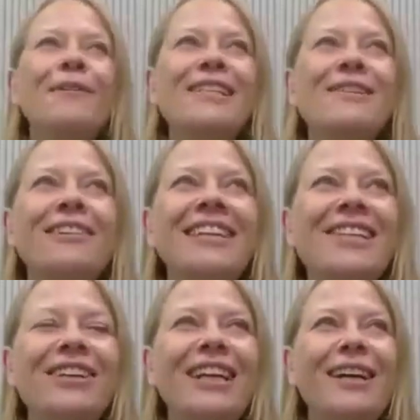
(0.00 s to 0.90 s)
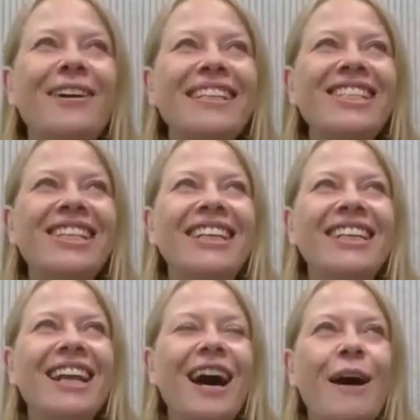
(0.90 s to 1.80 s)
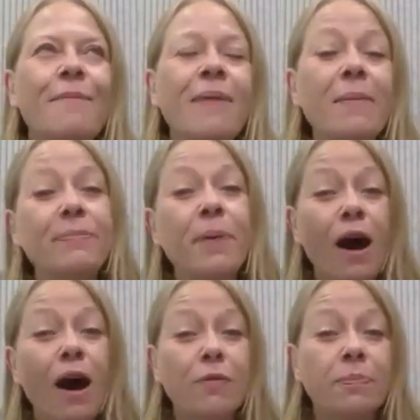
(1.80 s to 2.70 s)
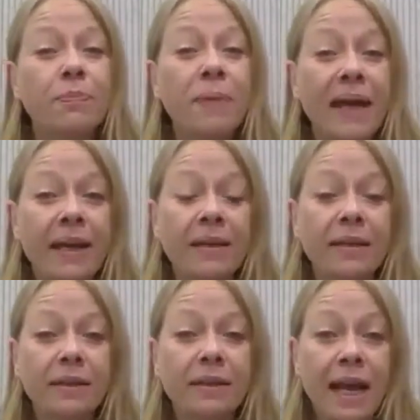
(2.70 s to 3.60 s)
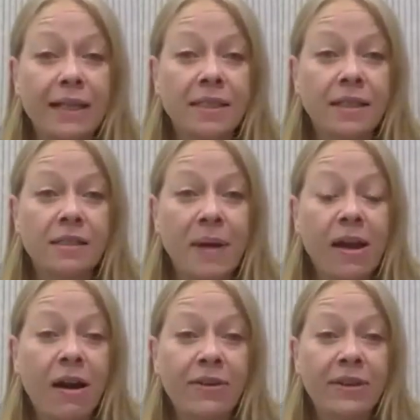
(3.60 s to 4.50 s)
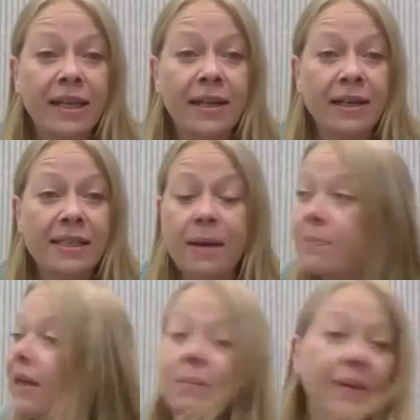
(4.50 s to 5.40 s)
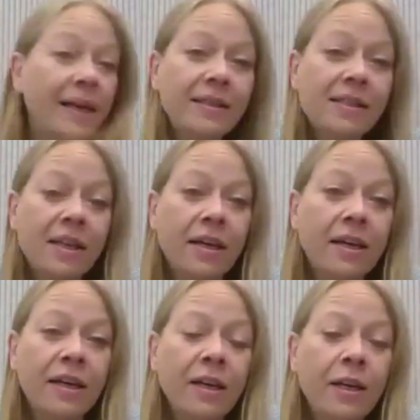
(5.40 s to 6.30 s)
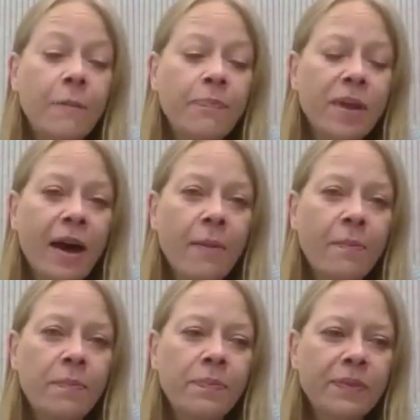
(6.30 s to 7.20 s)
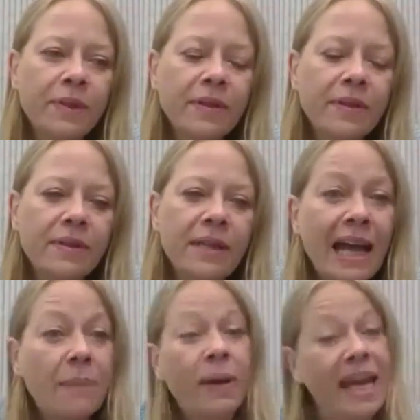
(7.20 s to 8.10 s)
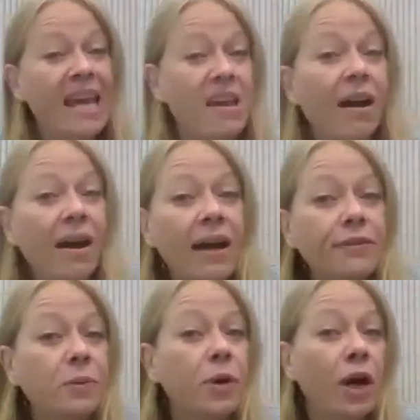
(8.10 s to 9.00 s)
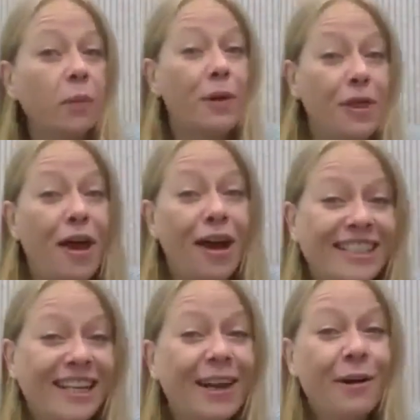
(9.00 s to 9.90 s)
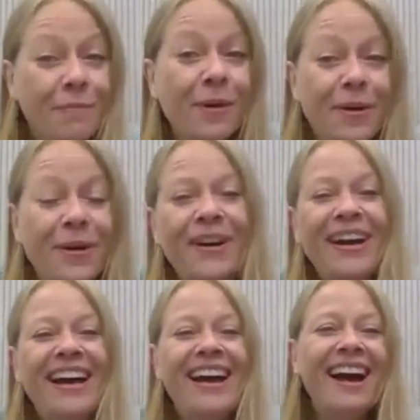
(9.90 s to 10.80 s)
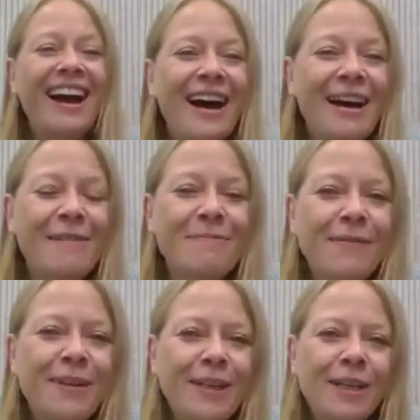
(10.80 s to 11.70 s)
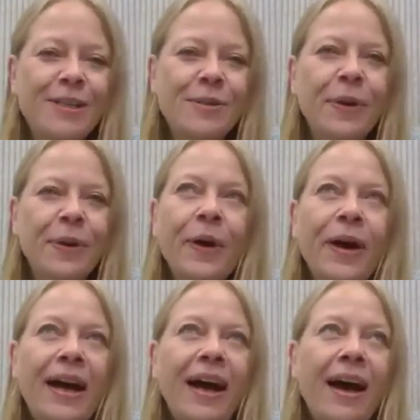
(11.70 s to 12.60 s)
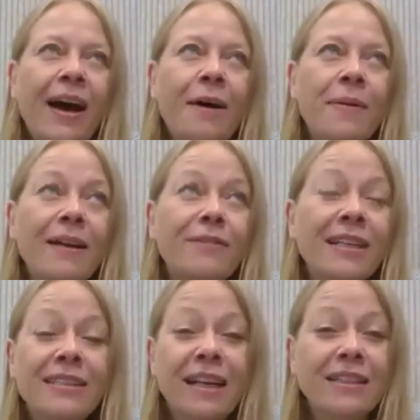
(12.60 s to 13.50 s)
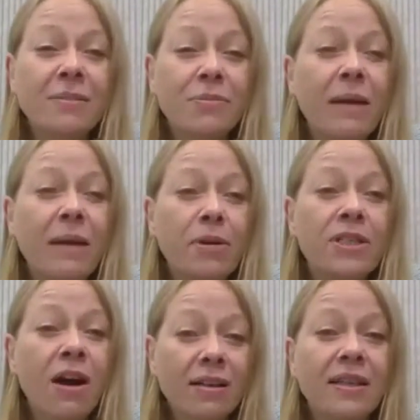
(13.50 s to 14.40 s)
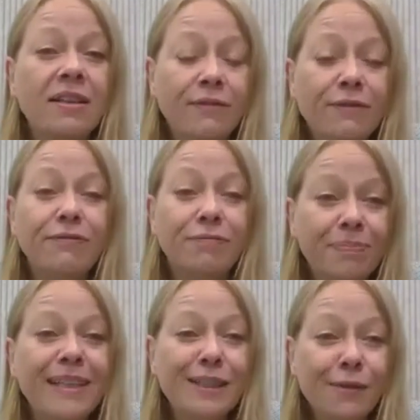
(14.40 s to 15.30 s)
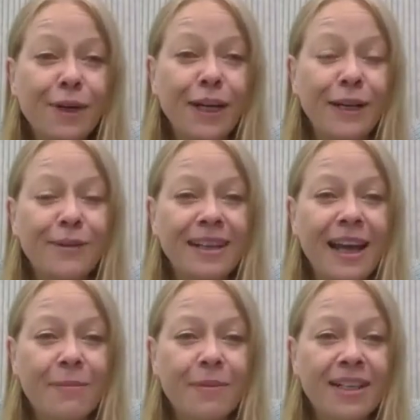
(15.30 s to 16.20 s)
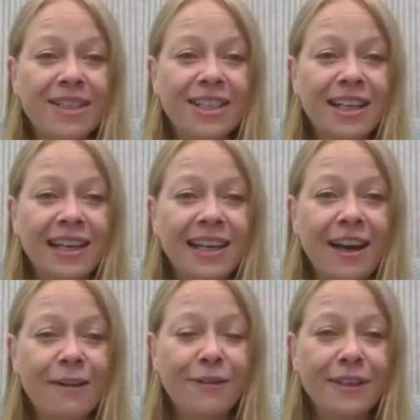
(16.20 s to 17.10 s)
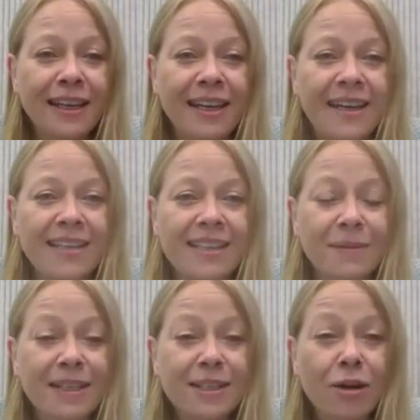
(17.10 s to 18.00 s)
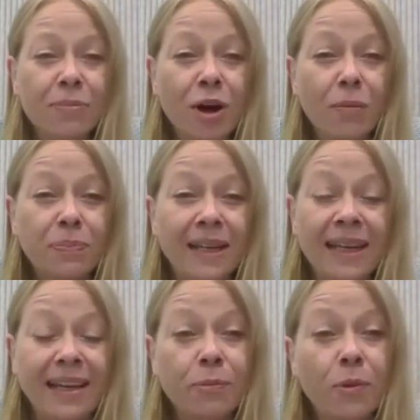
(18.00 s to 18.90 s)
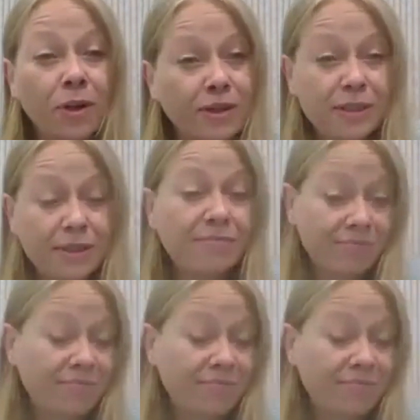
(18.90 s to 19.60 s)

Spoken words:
that's a really tricky question. I mean, part of being elected under PR in the Assembly means that Labour here have to work with us a lot more than usual. And I've had some really productive bits of work with Labour actually over the years. I mean, Tom Copley was